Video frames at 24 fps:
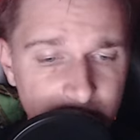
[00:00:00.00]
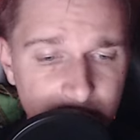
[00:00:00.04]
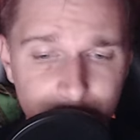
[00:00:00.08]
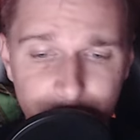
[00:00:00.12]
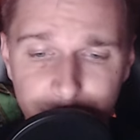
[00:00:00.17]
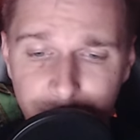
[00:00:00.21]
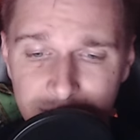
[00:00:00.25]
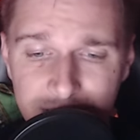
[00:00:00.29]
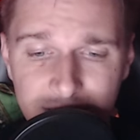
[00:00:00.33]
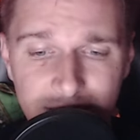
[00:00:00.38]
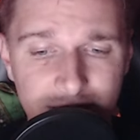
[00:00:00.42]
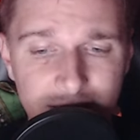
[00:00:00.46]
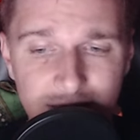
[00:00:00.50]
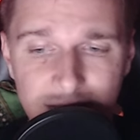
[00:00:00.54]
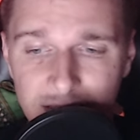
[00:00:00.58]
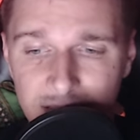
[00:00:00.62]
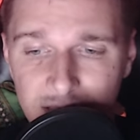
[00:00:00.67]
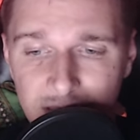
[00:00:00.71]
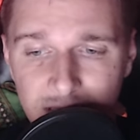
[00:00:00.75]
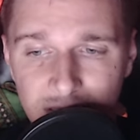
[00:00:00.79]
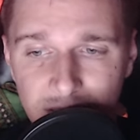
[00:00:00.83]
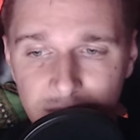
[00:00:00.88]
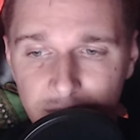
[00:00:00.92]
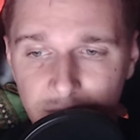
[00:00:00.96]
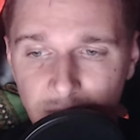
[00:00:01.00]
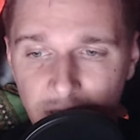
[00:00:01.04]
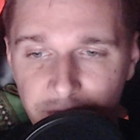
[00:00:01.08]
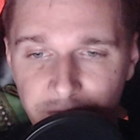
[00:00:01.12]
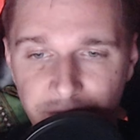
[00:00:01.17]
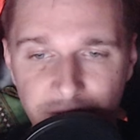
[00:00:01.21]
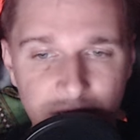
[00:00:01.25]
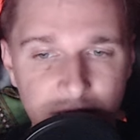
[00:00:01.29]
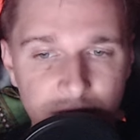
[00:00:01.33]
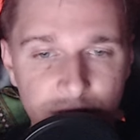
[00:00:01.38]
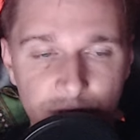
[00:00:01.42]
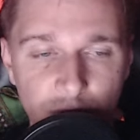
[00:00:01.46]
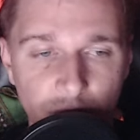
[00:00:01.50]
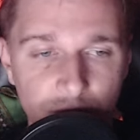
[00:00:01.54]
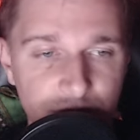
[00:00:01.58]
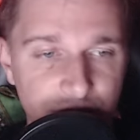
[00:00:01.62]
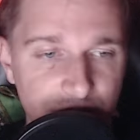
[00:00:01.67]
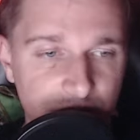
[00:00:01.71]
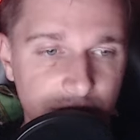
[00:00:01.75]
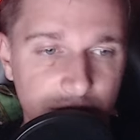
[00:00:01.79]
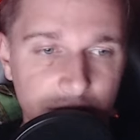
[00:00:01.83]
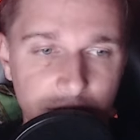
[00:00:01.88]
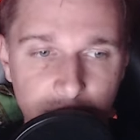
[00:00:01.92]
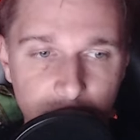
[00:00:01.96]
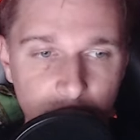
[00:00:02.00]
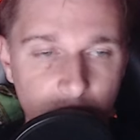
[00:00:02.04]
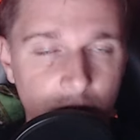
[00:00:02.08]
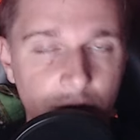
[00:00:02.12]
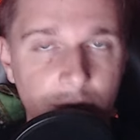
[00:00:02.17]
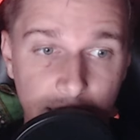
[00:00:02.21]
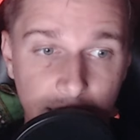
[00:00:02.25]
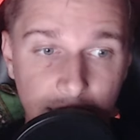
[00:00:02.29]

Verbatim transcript: But uh, my feelings don't stick, you know.